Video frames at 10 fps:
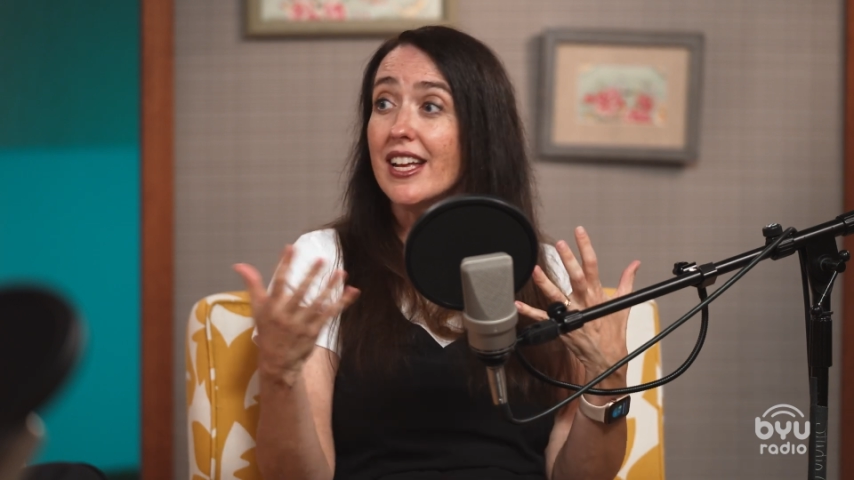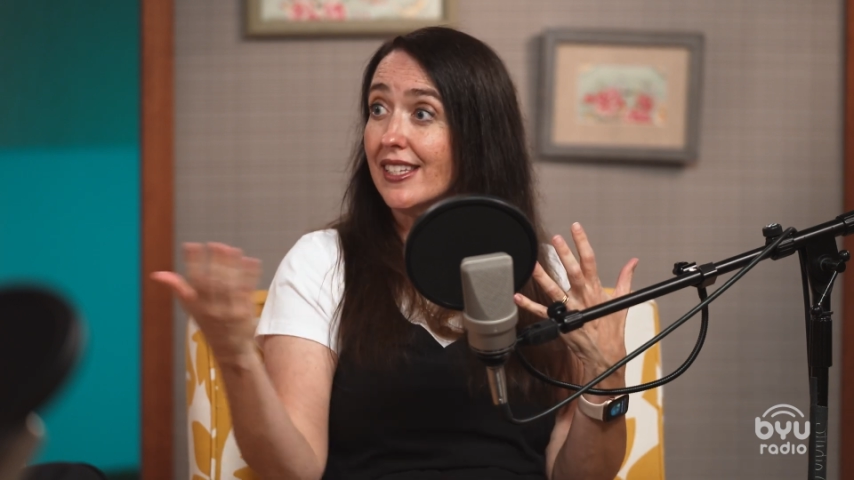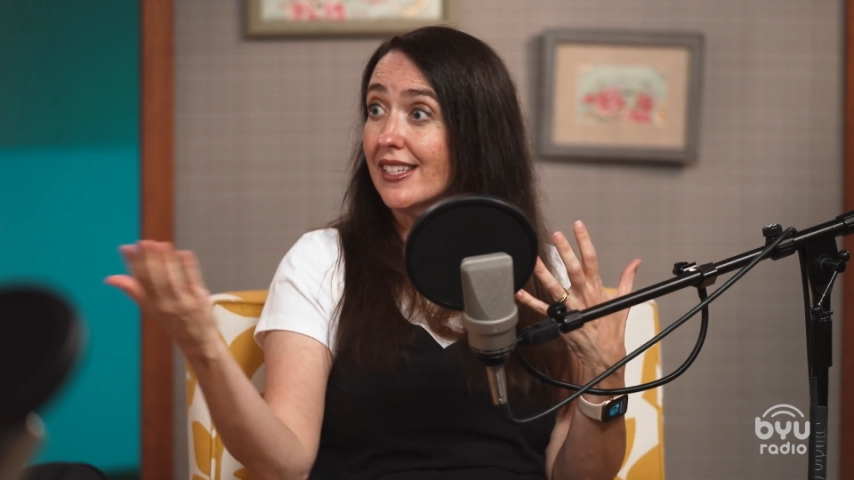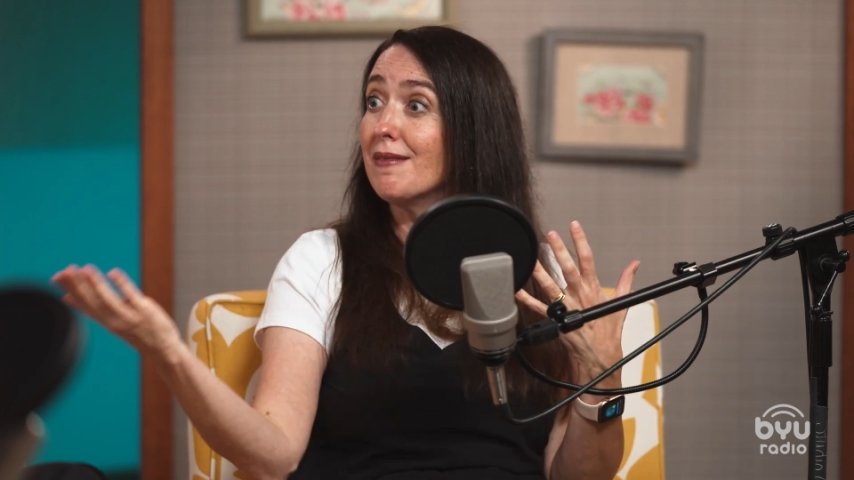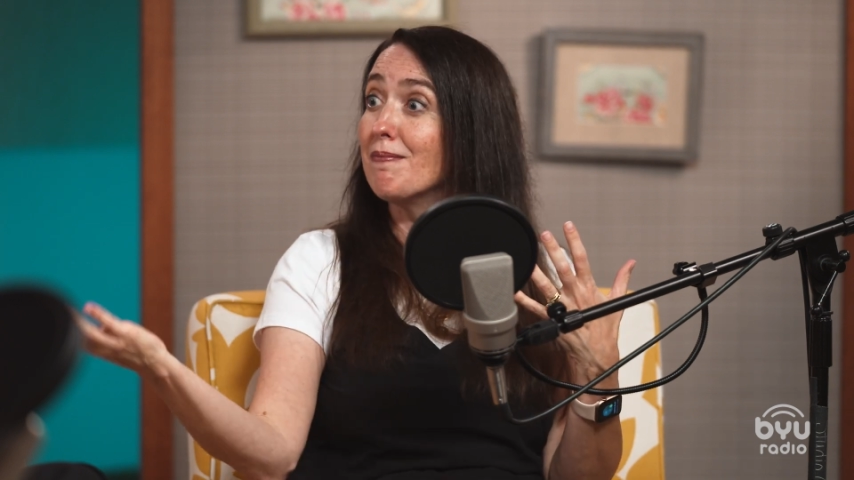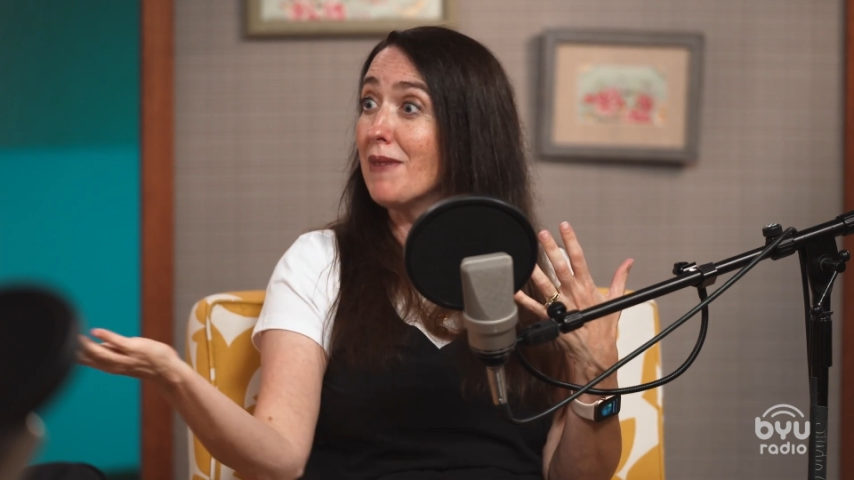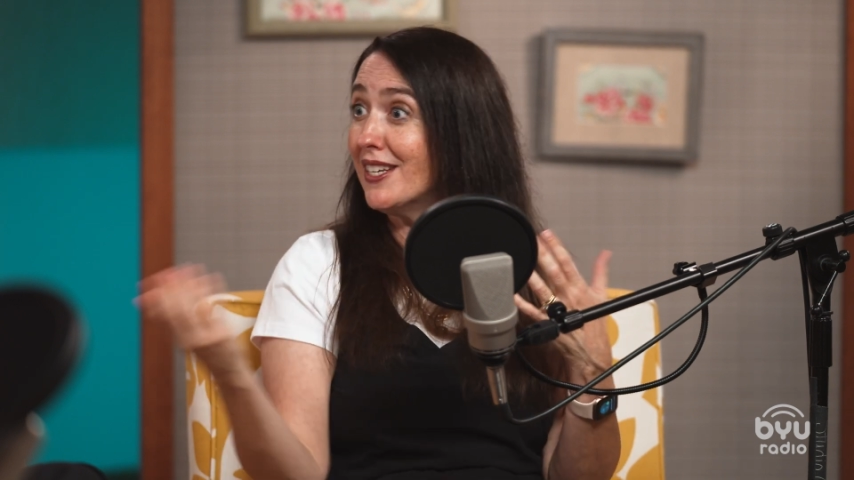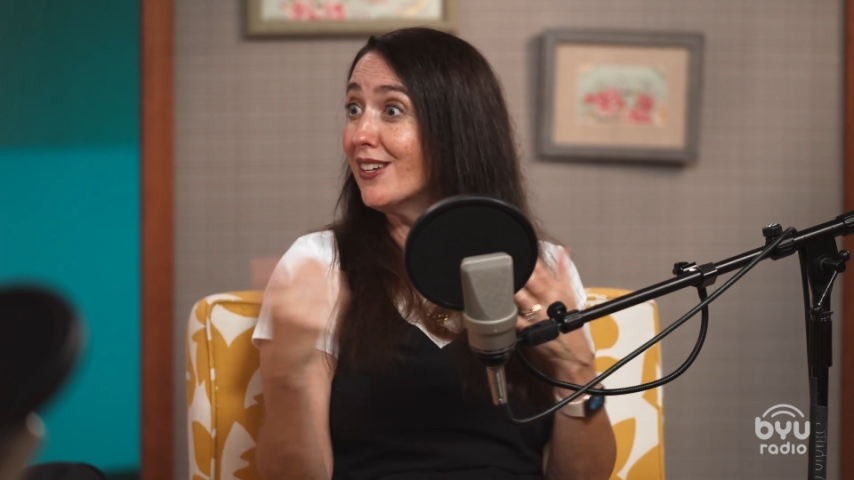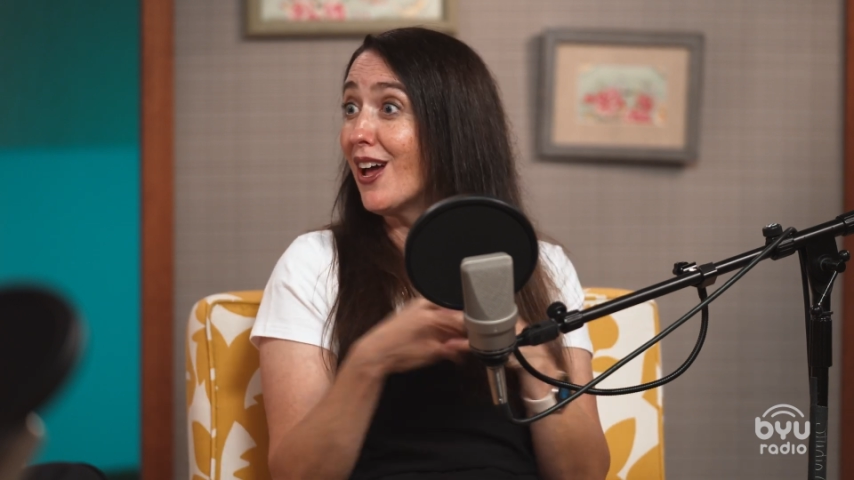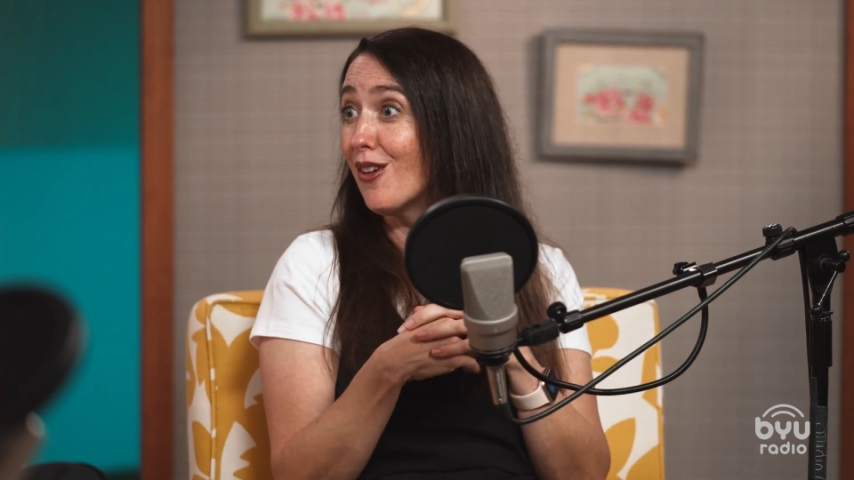it's
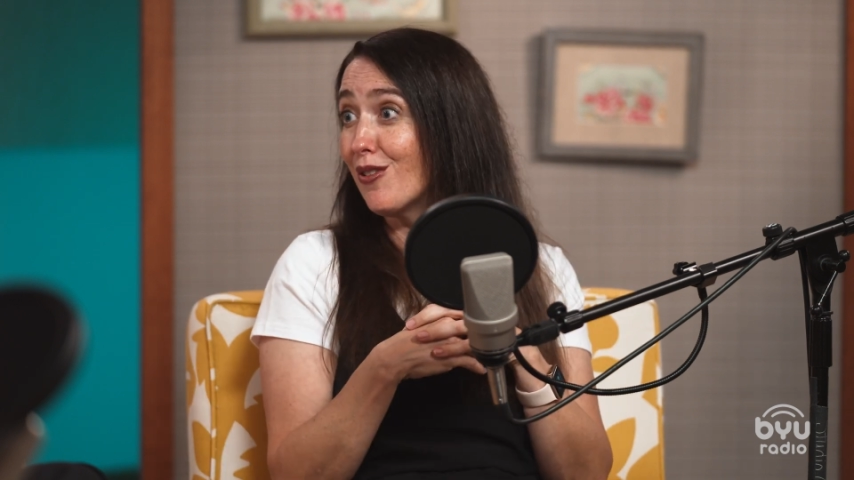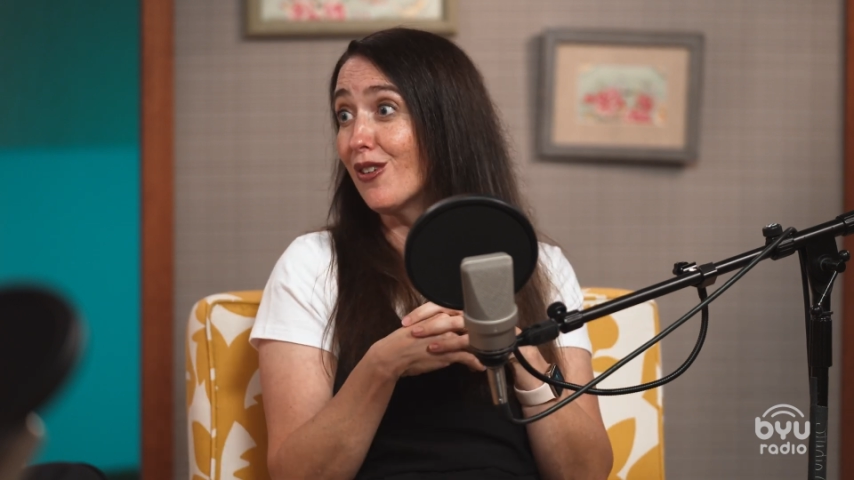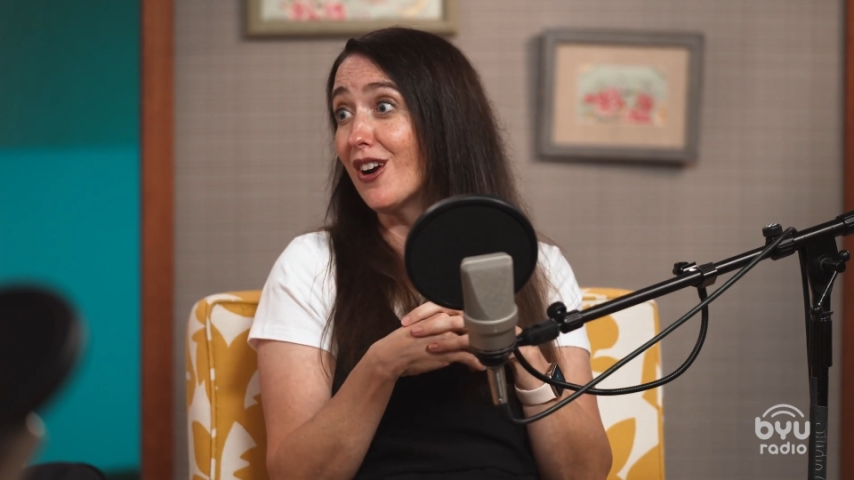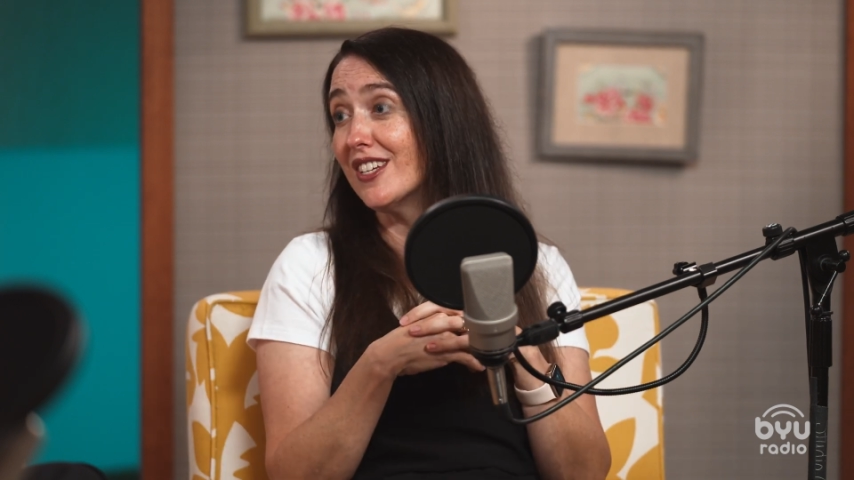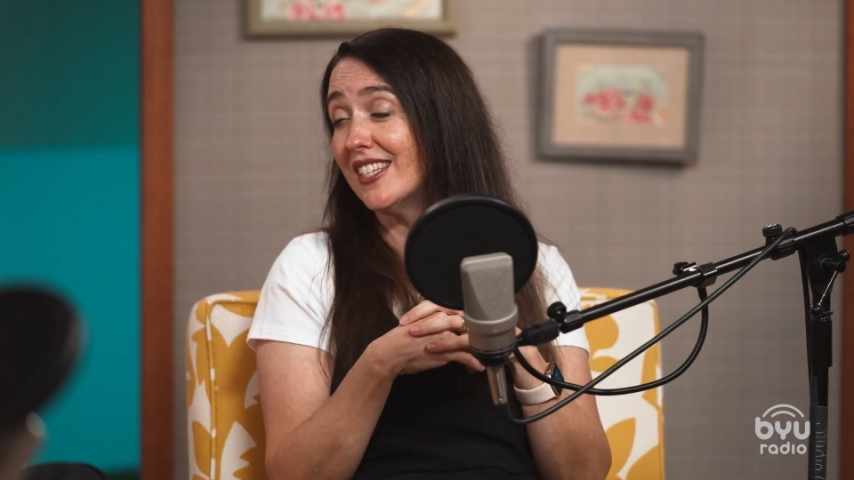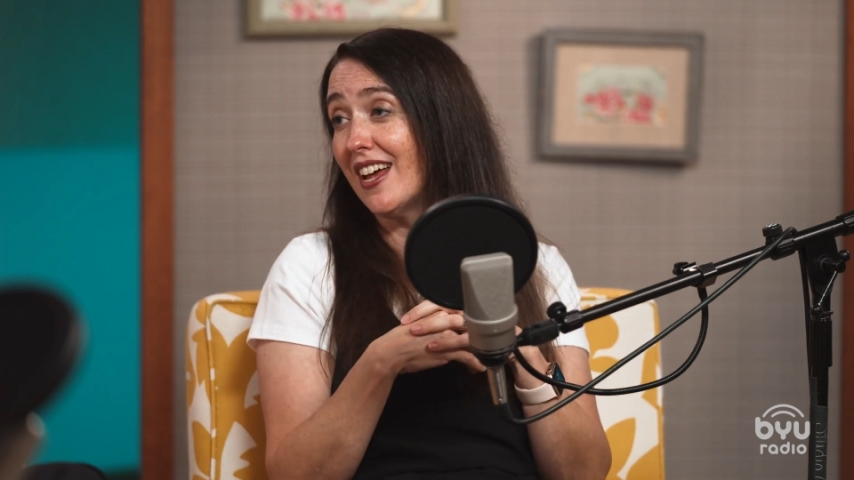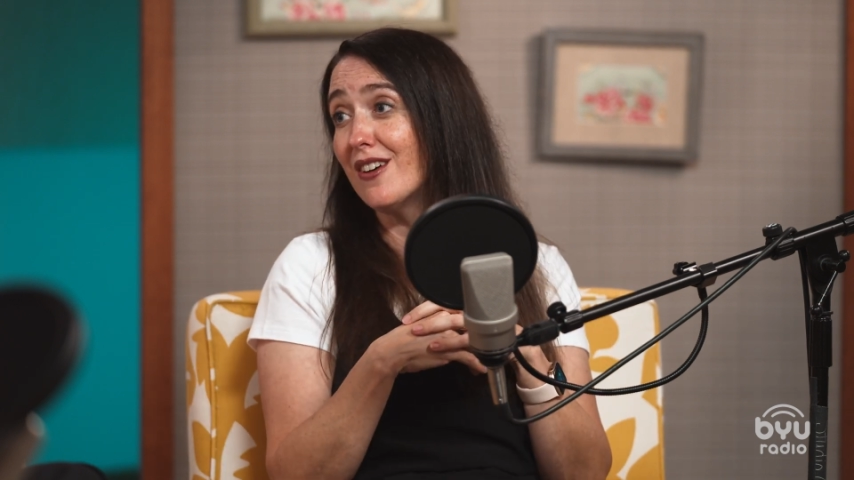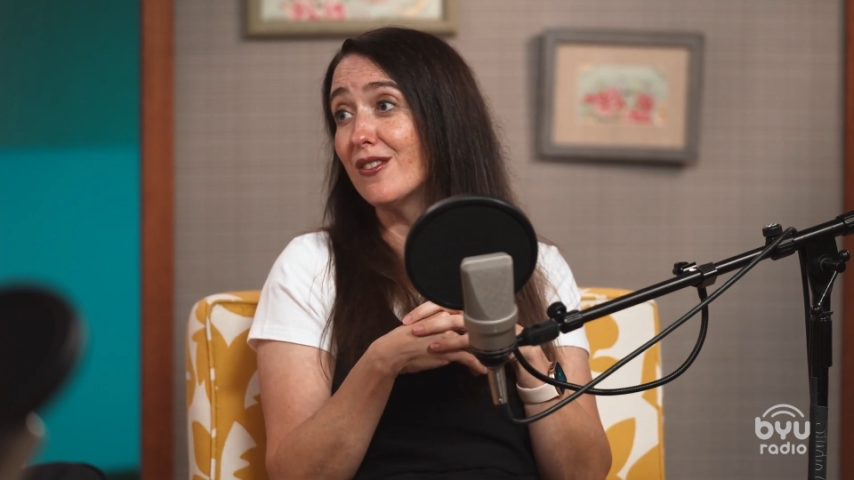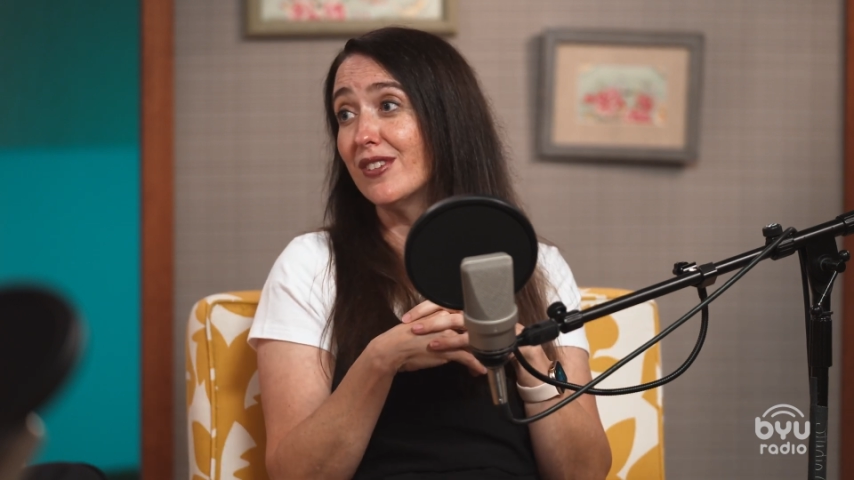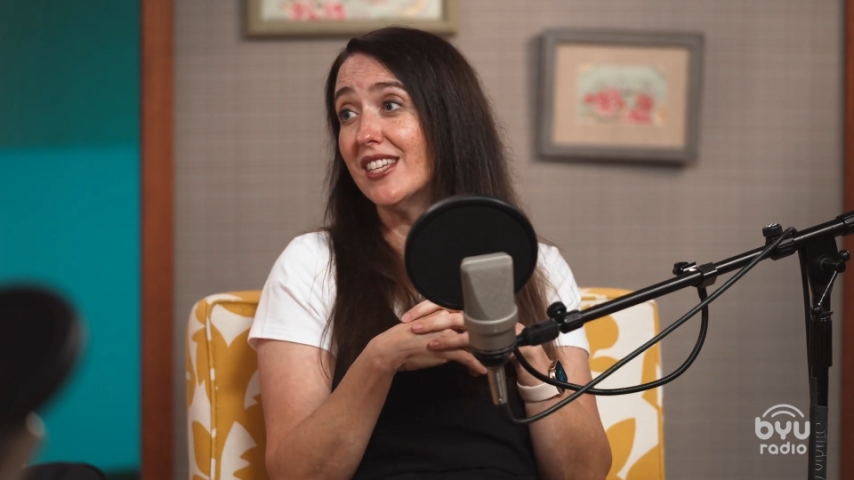mental health for
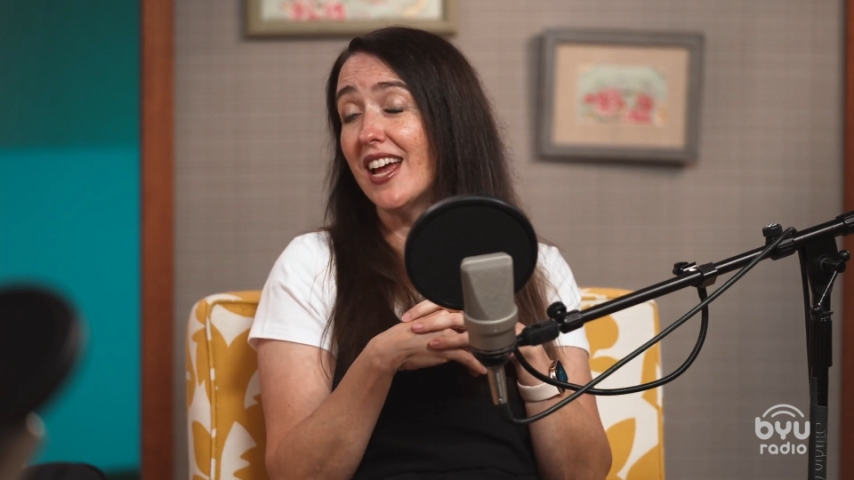ourselves.